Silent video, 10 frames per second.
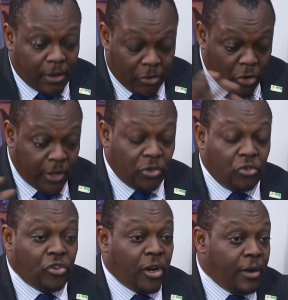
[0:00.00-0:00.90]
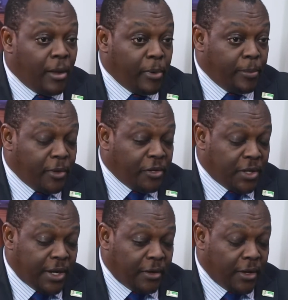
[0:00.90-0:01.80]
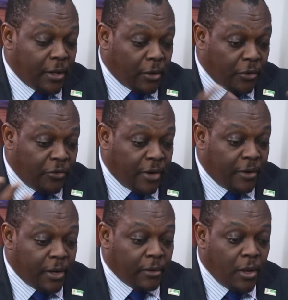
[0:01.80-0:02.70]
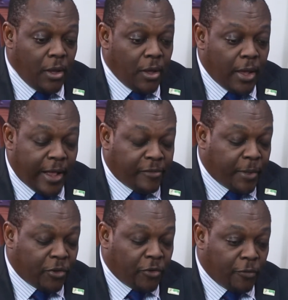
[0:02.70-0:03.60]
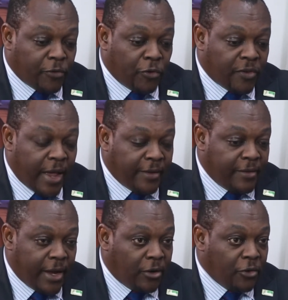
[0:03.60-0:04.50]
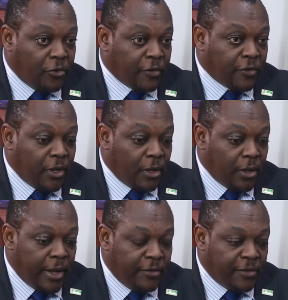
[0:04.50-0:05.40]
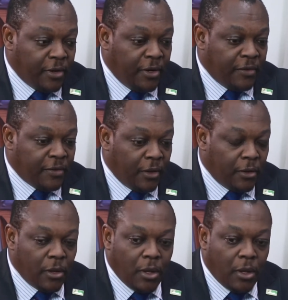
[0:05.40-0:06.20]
In the general population and general aspects of society, and not just the NCDC.